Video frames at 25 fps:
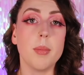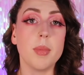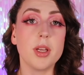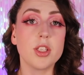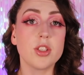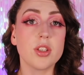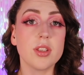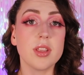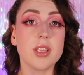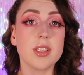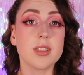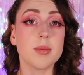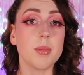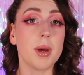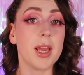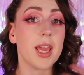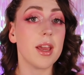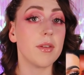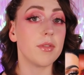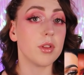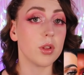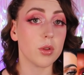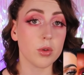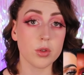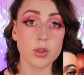I mentioned this in my
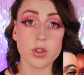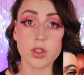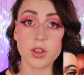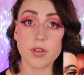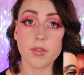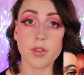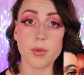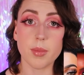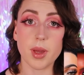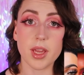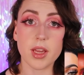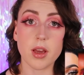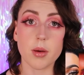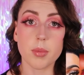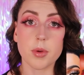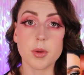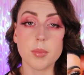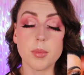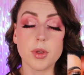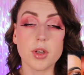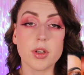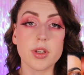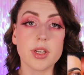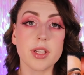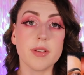evolution of the makeup
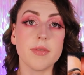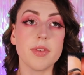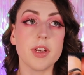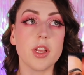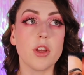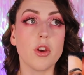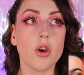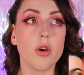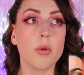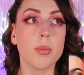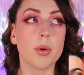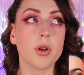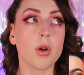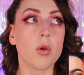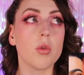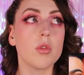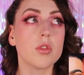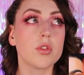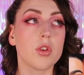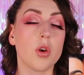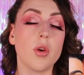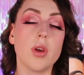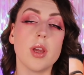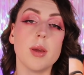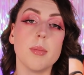community video, but
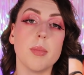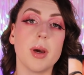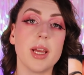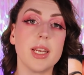also in